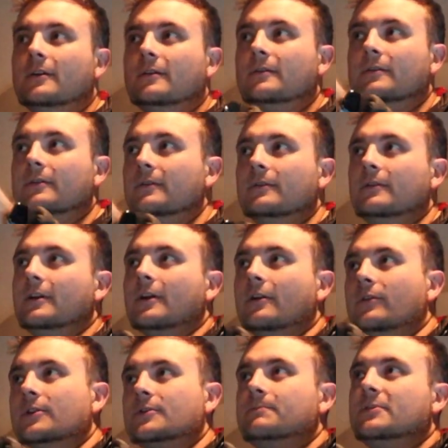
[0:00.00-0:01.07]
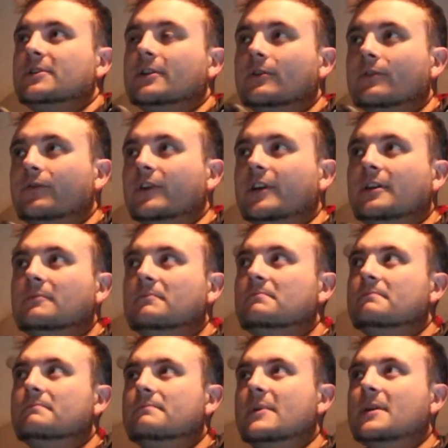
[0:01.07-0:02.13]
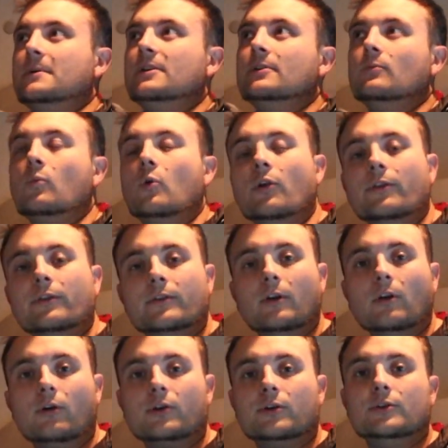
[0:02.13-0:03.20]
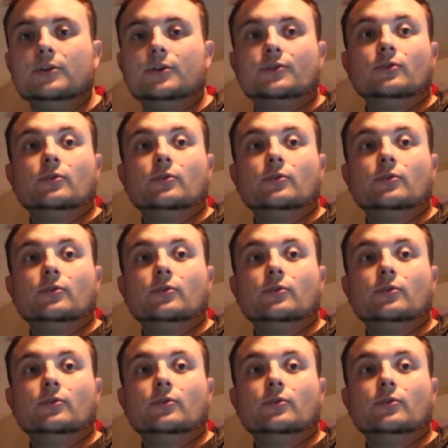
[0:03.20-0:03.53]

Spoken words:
this particular fleet maybe didn't want the lockers,